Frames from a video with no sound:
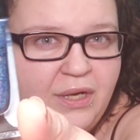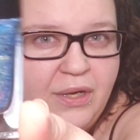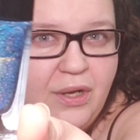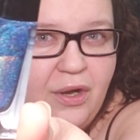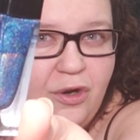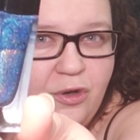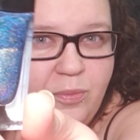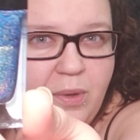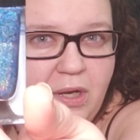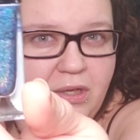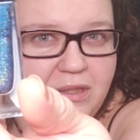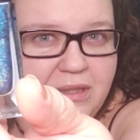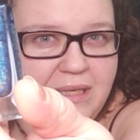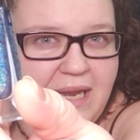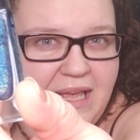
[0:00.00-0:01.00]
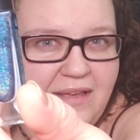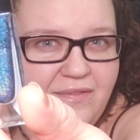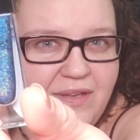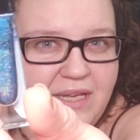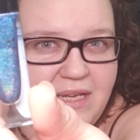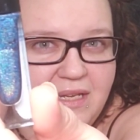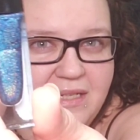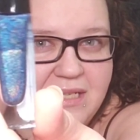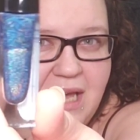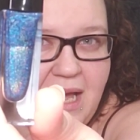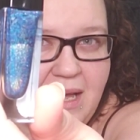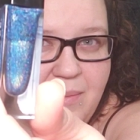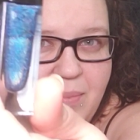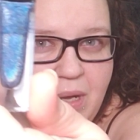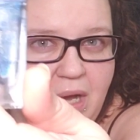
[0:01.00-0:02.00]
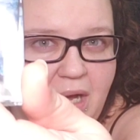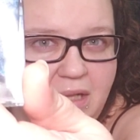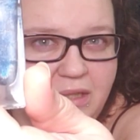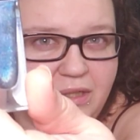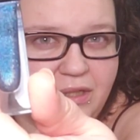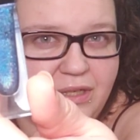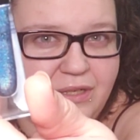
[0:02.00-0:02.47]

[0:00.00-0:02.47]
cobalt navy type color.